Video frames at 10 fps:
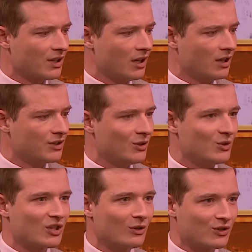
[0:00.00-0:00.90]
her two
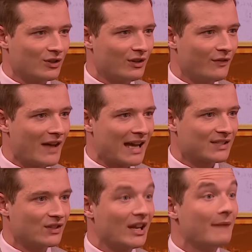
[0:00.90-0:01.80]
children and the
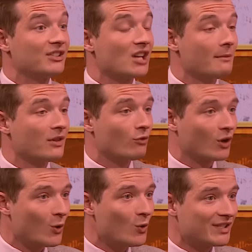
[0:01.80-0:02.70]
fact that at the time of the
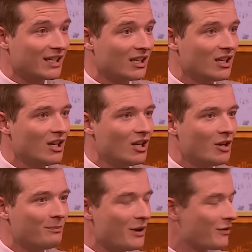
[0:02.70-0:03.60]
recording,
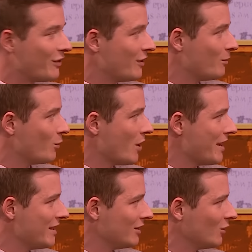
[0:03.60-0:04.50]
both of them were ill,